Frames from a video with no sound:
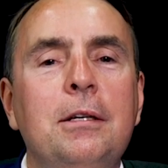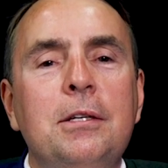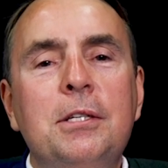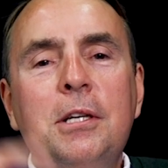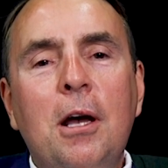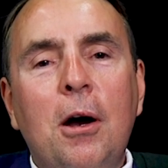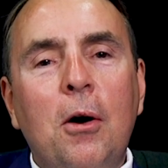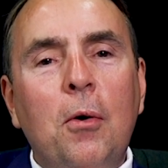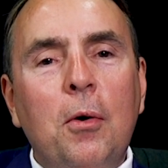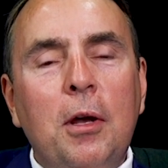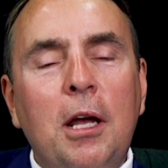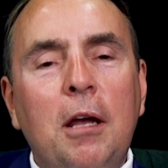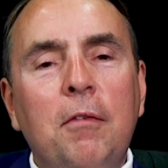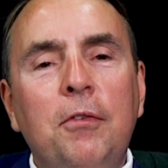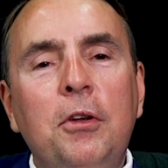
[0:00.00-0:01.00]
So
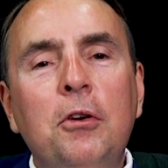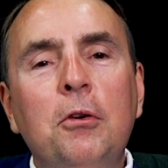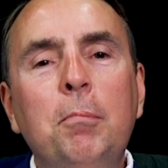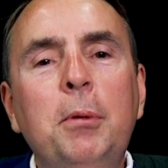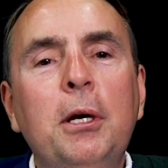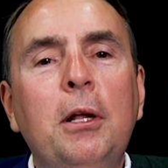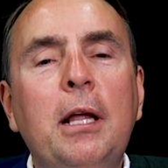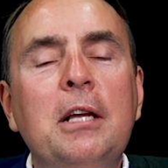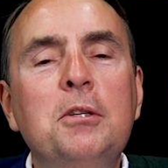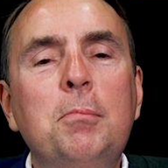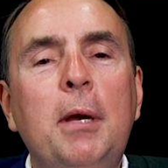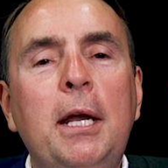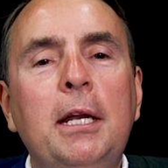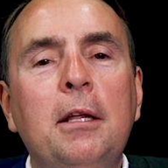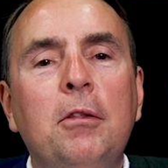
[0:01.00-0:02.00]
if your bill has
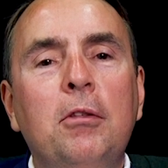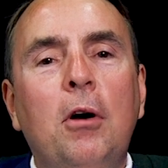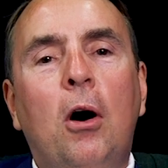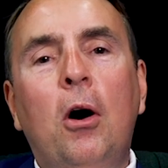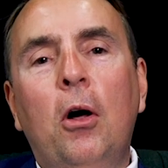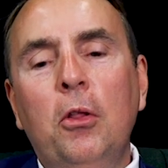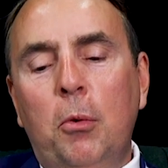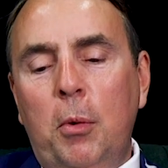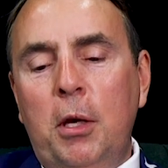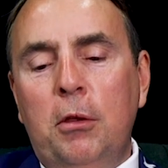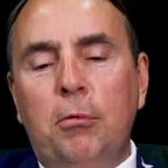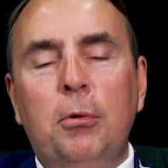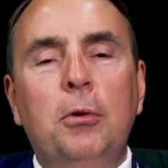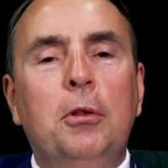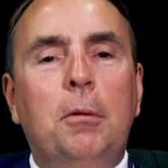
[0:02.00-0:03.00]
made it all the way
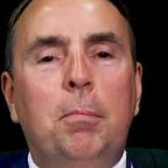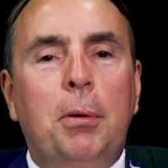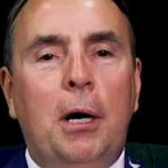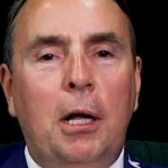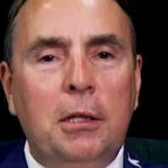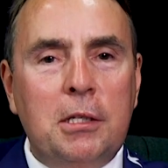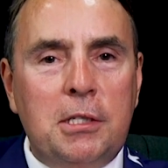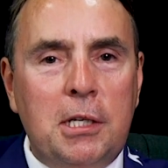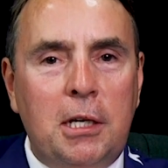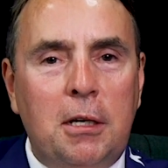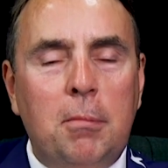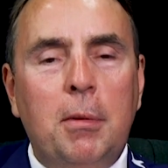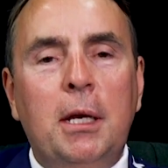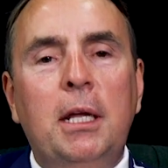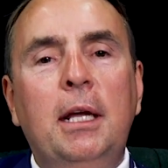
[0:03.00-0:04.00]
through the policy
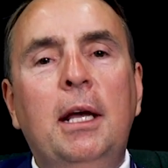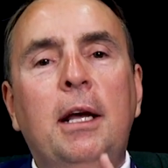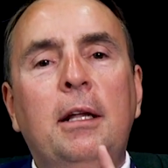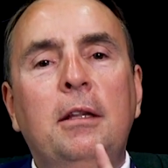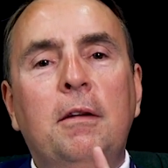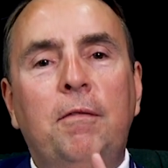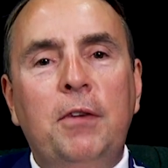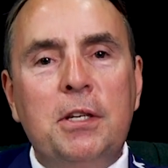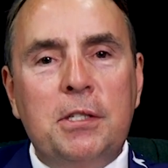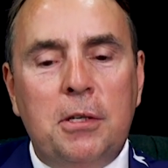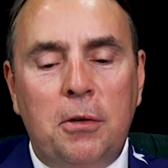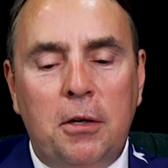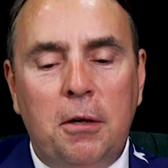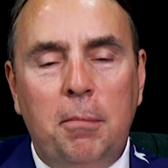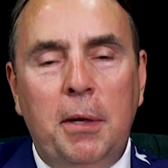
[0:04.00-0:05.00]
committee, the
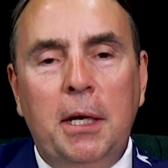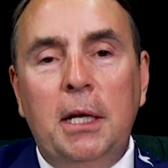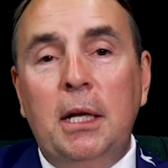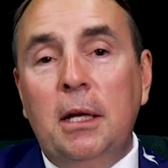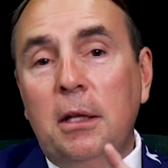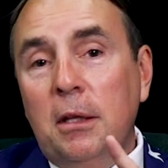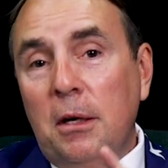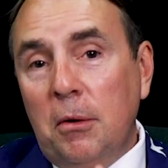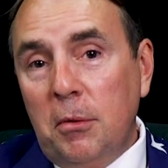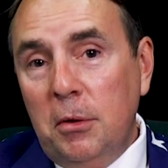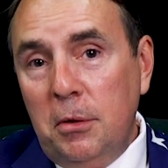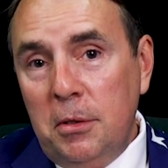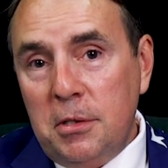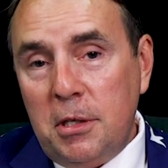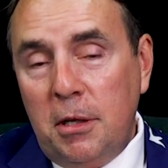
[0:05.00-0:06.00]
fiscal committee, the
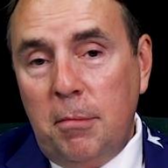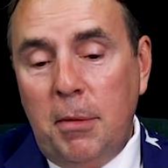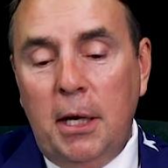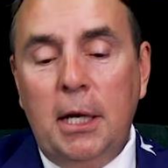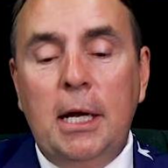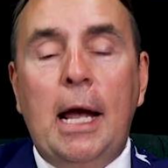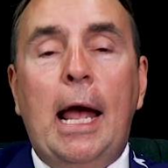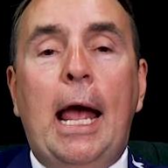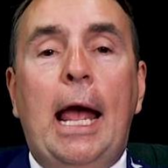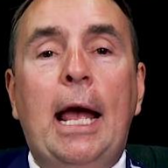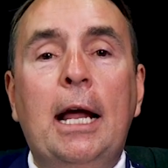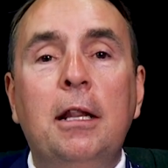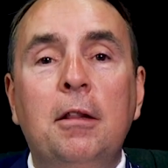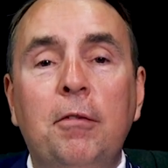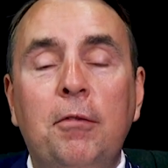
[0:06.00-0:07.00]
rules committee, and